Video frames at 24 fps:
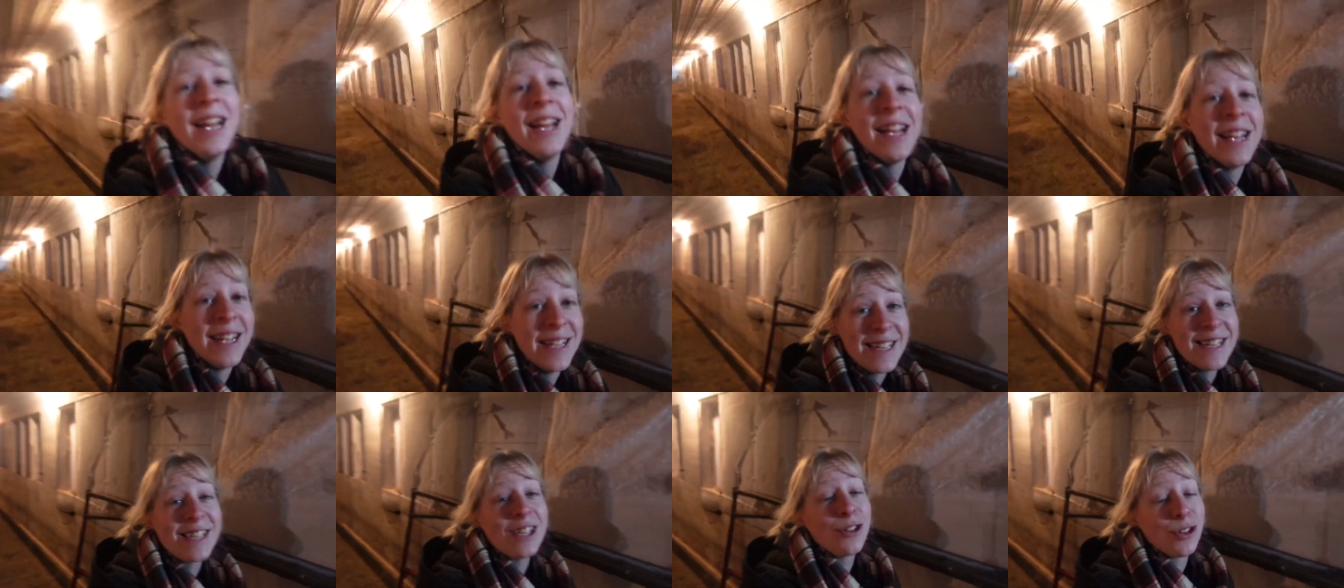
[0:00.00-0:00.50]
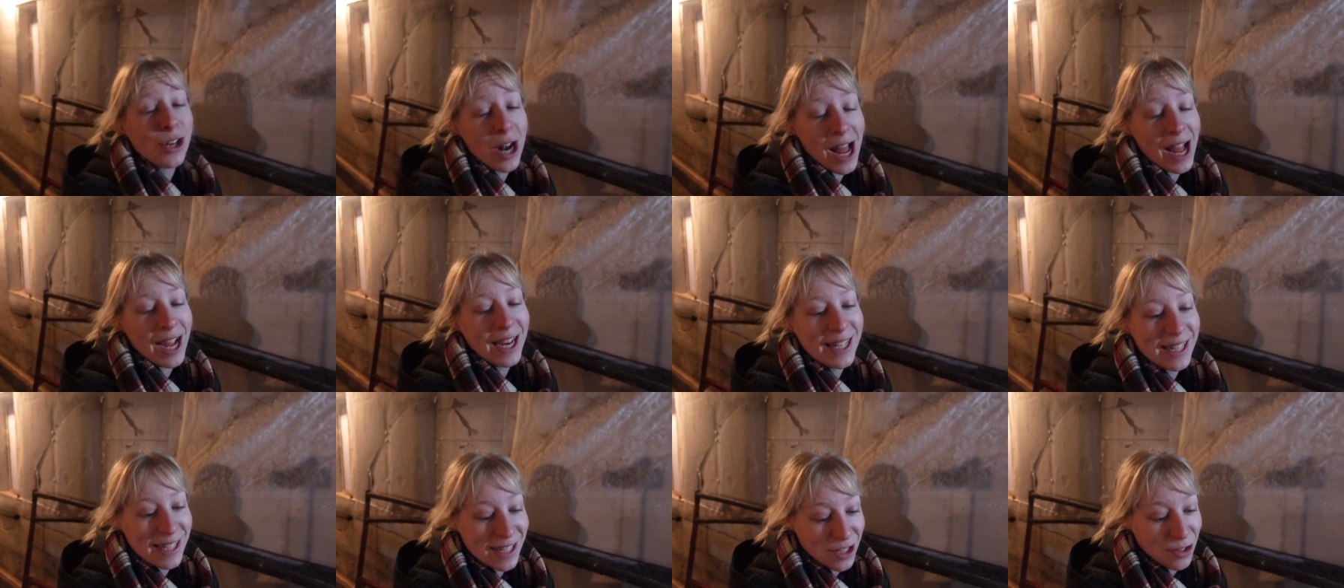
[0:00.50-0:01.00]
he's
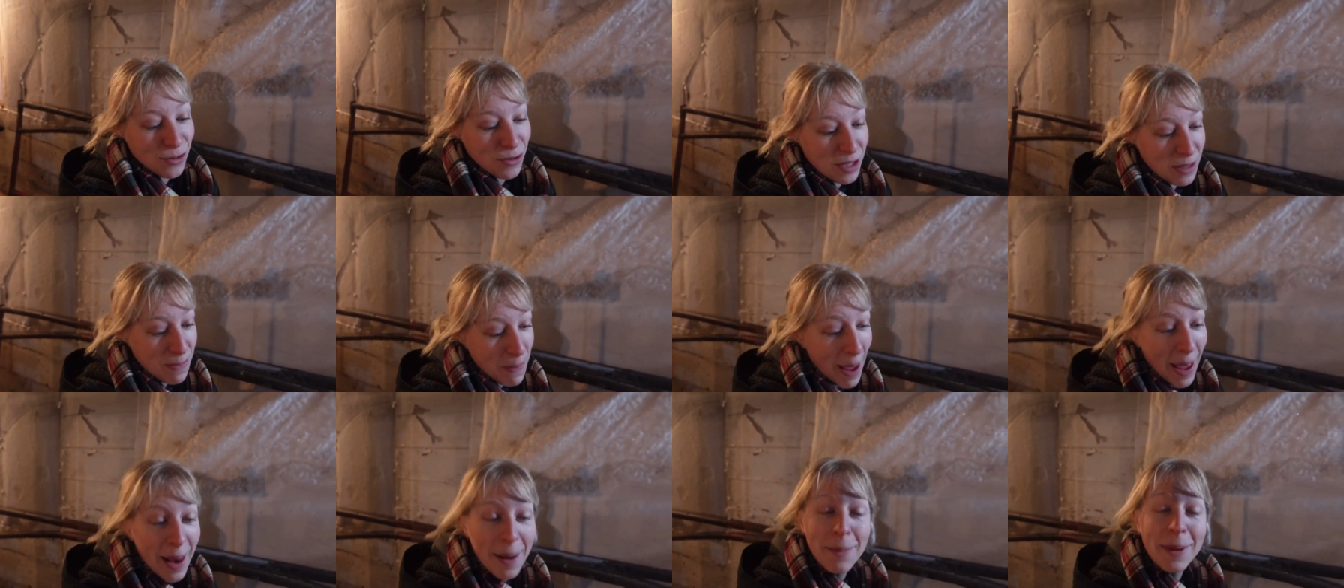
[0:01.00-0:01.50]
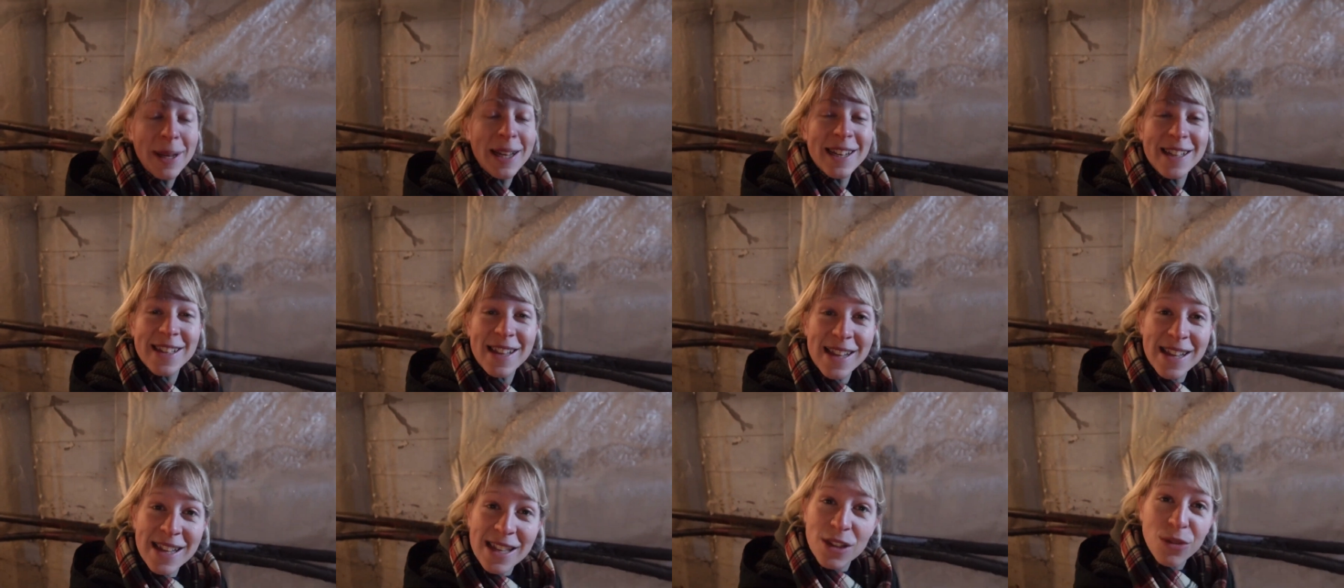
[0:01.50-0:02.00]
dragged into his pen
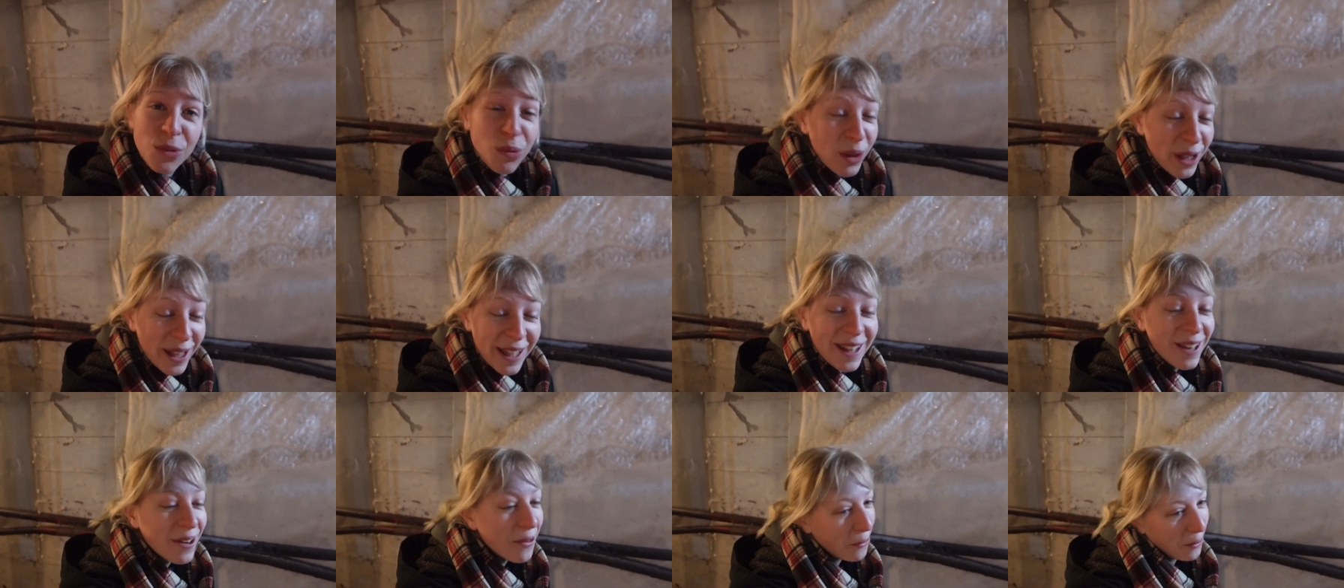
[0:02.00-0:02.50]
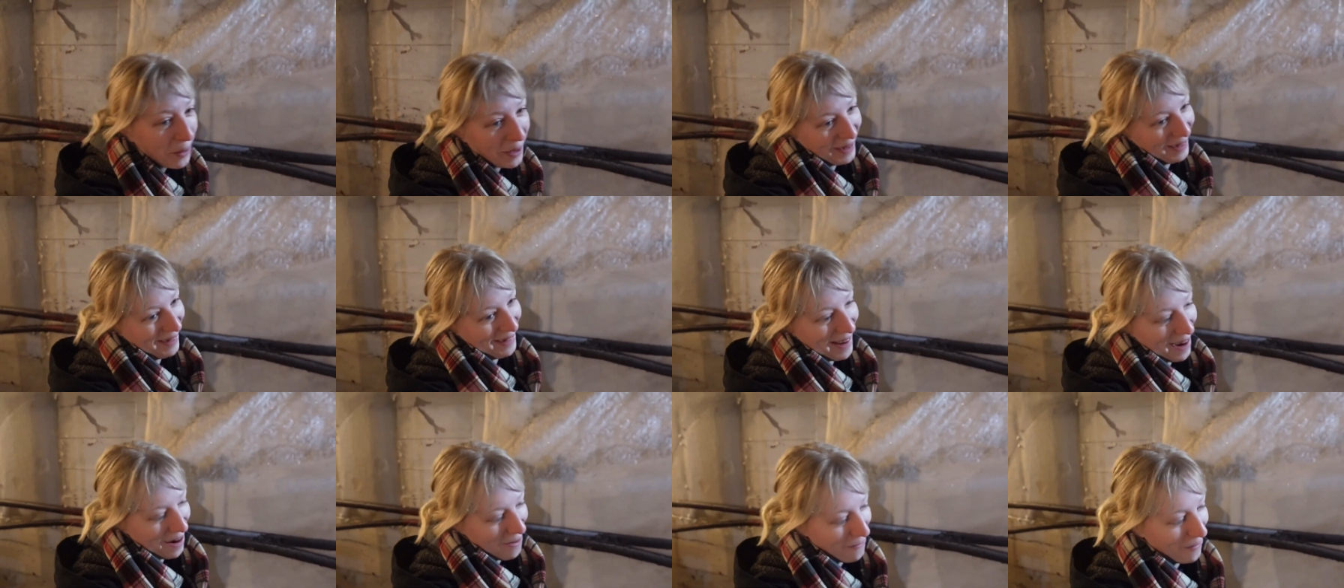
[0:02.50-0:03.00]
because he is really
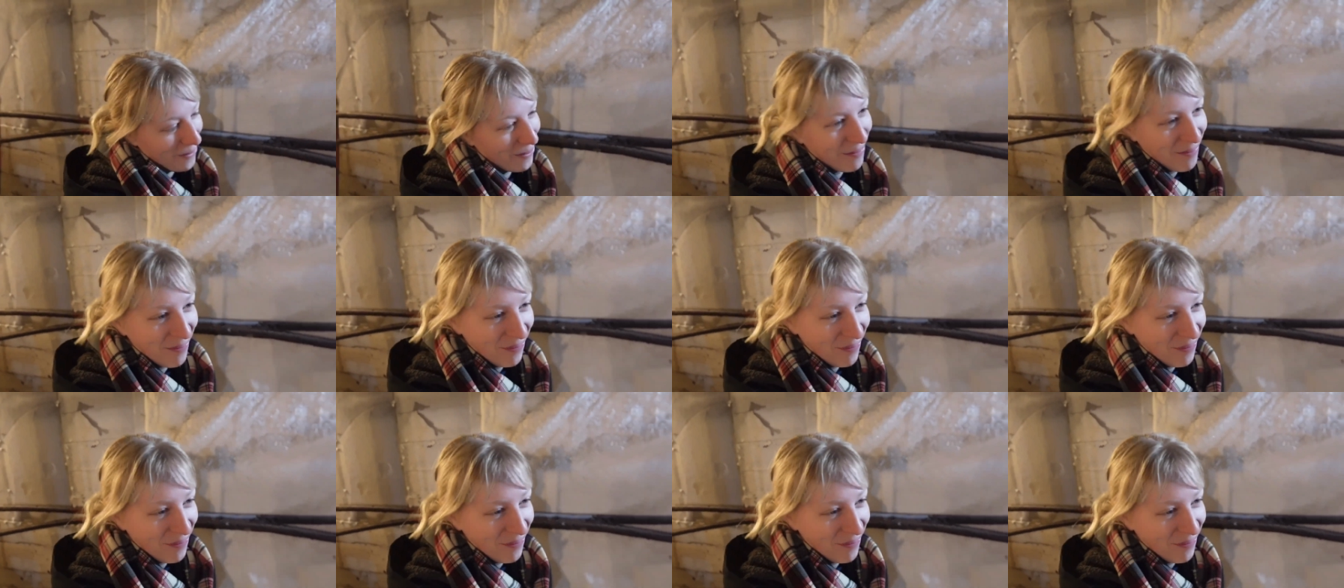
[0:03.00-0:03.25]
annoying now.